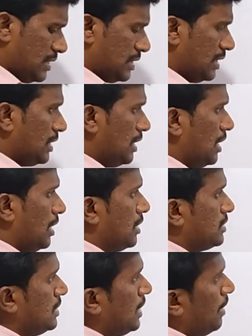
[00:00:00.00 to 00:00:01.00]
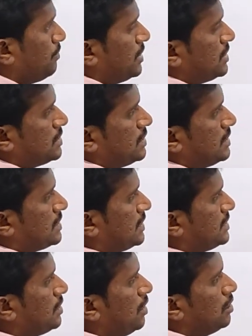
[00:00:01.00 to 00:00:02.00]
There is nothing. See, I am just
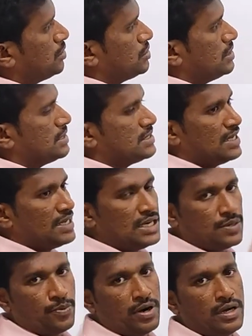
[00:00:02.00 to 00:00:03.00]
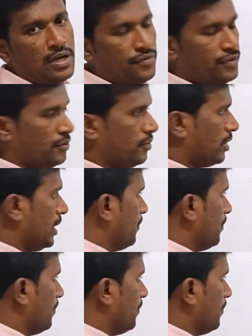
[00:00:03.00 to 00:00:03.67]
discussing all those things in generator point of view.